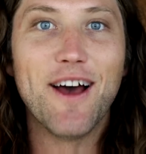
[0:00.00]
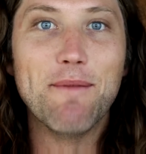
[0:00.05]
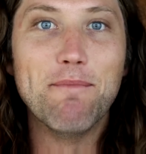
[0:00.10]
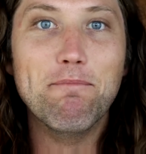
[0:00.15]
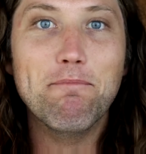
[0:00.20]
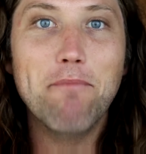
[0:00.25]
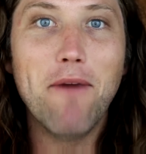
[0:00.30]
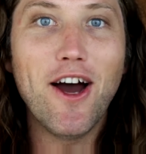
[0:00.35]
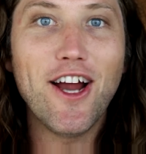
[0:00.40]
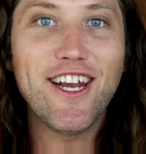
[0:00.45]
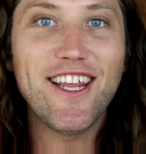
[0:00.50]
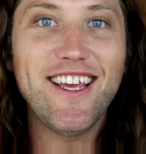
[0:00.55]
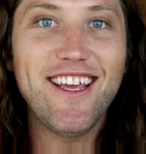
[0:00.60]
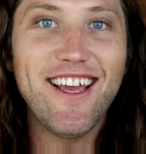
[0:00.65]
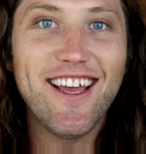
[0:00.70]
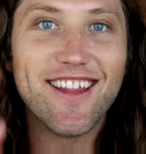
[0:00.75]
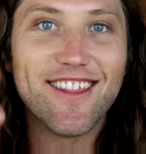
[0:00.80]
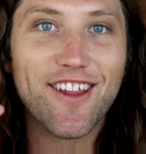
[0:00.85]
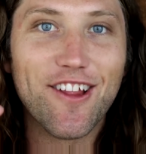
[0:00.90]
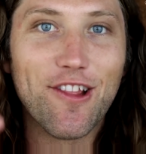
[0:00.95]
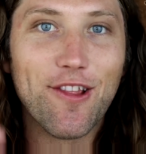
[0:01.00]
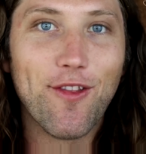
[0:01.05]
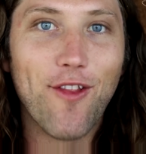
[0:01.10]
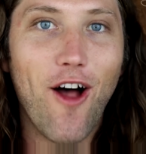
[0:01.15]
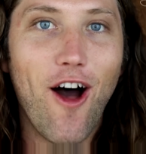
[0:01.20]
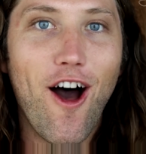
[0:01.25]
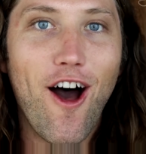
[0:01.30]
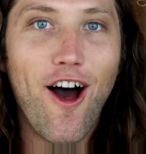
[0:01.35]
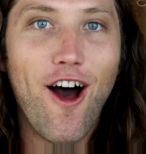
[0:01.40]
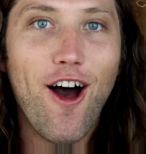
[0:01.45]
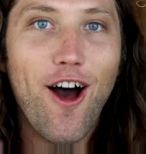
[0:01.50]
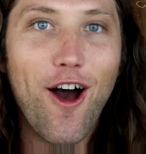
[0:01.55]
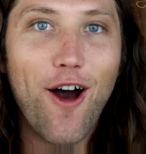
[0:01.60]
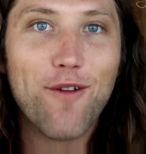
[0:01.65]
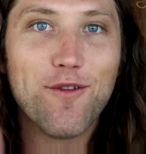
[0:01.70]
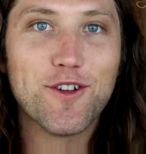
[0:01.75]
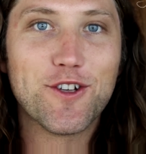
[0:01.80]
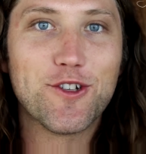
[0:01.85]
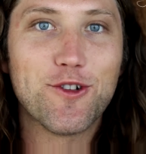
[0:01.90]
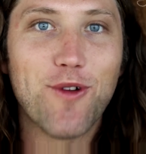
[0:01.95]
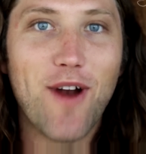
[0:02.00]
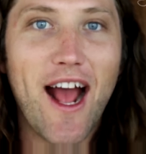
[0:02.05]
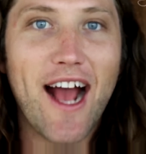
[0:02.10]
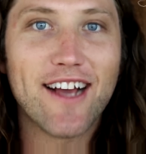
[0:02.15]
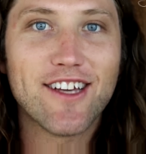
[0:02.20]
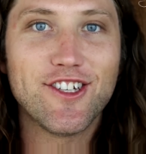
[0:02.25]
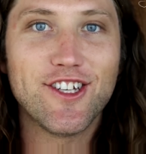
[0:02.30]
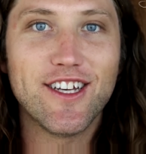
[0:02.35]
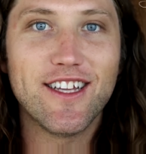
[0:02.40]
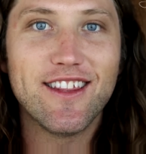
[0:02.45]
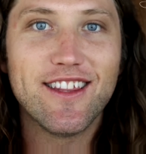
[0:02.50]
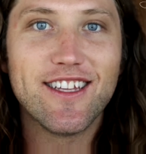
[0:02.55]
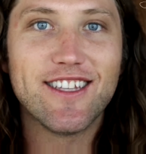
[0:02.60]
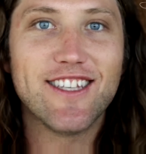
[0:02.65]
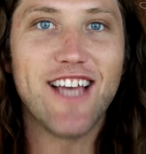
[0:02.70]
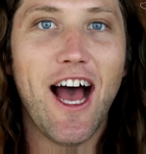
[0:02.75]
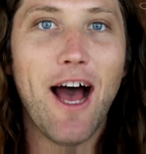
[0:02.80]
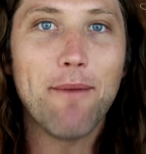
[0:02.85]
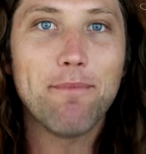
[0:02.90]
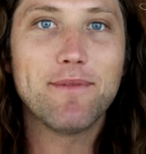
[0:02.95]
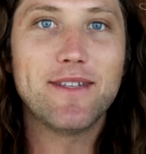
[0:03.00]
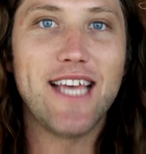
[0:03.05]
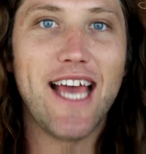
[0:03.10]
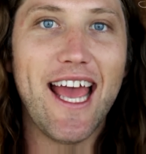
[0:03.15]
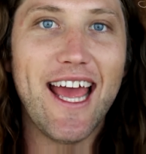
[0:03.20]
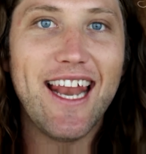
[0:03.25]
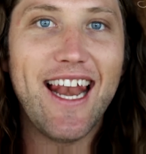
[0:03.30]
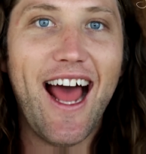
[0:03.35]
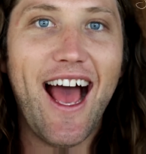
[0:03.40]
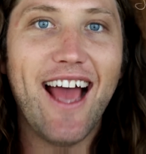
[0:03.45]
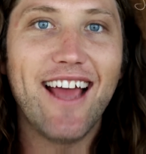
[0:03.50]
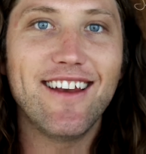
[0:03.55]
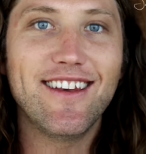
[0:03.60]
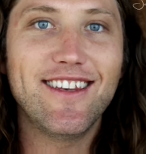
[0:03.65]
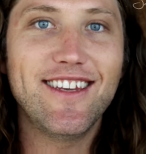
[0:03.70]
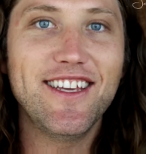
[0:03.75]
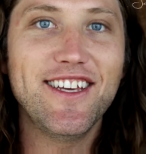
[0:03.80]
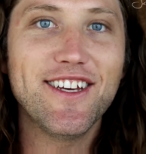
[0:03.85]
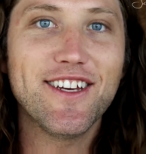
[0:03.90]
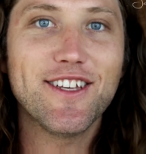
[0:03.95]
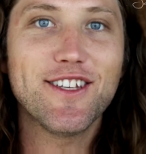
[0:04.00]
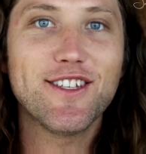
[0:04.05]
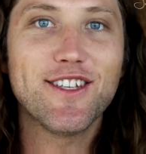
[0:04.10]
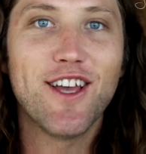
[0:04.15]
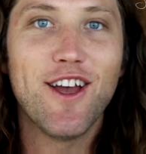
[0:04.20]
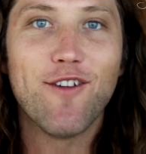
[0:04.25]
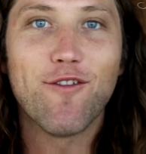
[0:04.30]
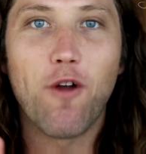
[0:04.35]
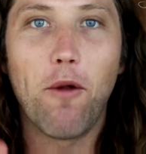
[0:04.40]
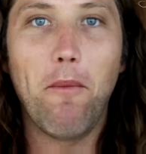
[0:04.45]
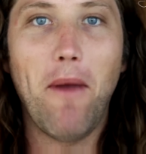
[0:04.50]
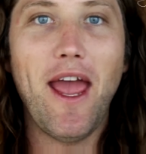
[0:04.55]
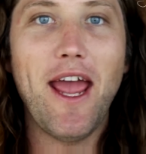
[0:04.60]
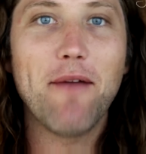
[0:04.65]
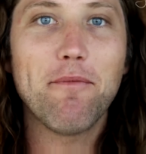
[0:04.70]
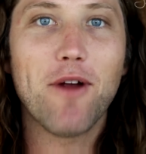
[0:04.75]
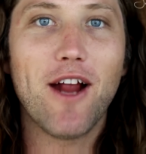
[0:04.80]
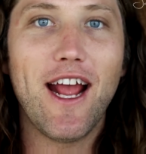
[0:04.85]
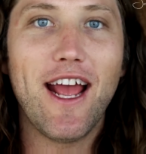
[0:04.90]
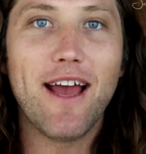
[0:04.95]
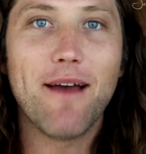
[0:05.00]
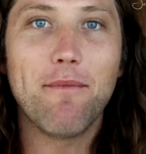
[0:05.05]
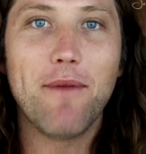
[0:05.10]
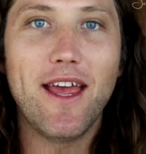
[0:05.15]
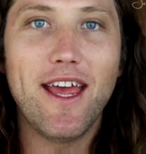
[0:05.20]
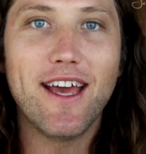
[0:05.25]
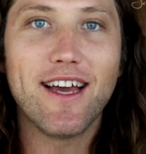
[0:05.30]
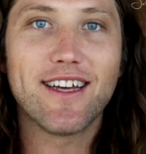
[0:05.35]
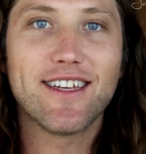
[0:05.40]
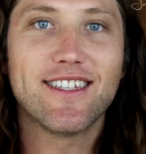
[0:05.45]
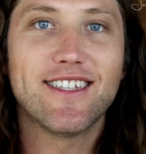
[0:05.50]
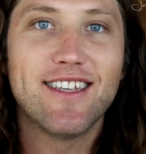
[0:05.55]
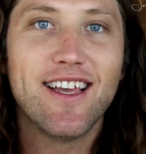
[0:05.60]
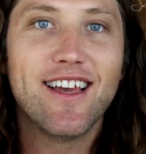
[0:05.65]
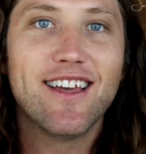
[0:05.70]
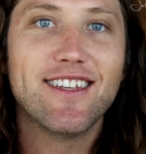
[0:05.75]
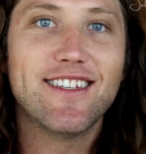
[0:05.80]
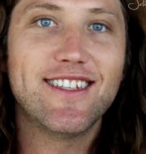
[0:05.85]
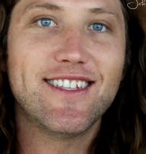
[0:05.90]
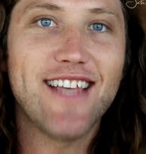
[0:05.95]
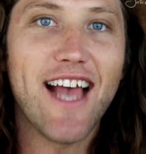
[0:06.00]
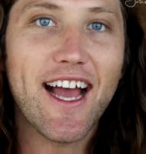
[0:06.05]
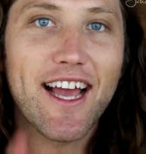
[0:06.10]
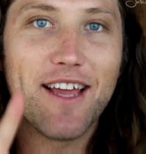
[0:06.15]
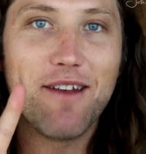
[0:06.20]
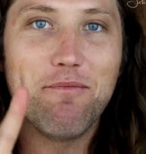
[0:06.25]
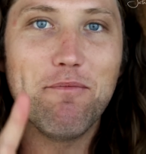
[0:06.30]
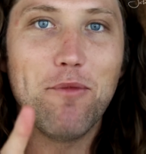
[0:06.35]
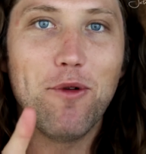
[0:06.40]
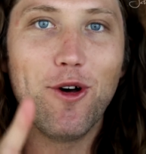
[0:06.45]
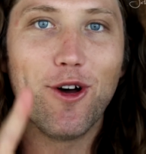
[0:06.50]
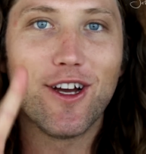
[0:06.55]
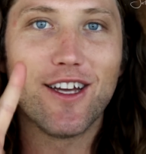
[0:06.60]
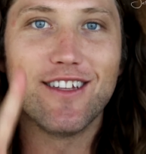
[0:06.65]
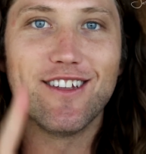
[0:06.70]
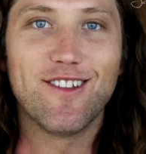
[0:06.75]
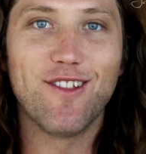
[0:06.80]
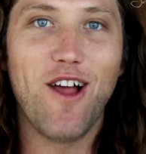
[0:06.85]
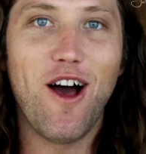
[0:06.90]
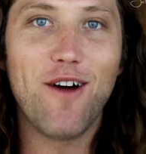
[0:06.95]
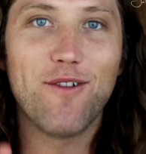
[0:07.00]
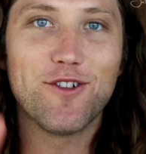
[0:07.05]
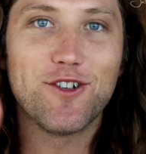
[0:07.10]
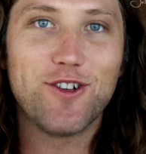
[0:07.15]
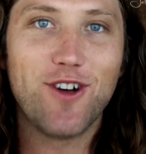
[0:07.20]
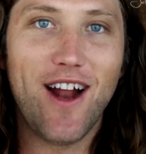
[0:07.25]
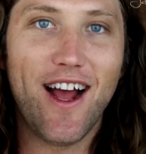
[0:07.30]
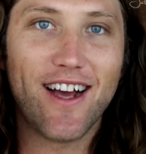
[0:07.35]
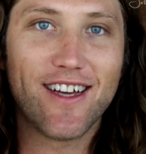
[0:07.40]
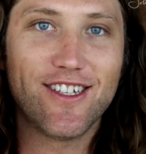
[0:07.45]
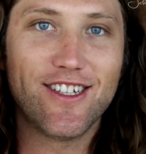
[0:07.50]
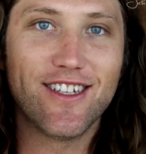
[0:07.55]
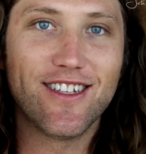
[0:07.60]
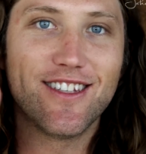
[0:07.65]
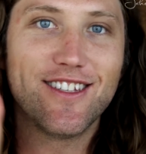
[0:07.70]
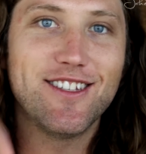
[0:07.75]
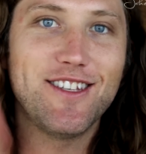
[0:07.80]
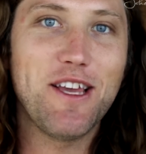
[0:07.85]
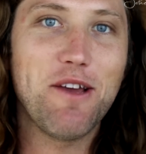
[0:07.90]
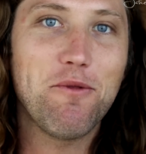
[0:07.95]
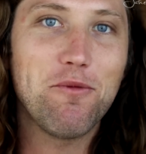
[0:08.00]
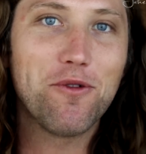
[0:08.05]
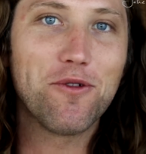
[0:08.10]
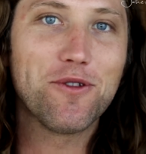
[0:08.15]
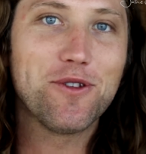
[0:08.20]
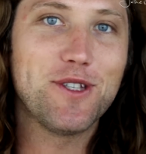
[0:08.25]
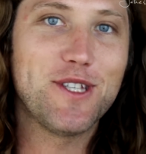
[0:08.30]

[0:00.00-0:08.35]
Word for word: Money and the Law of Attraction, the top ten ideas from Abraham Hicks' second book in the Law of Attraction sequel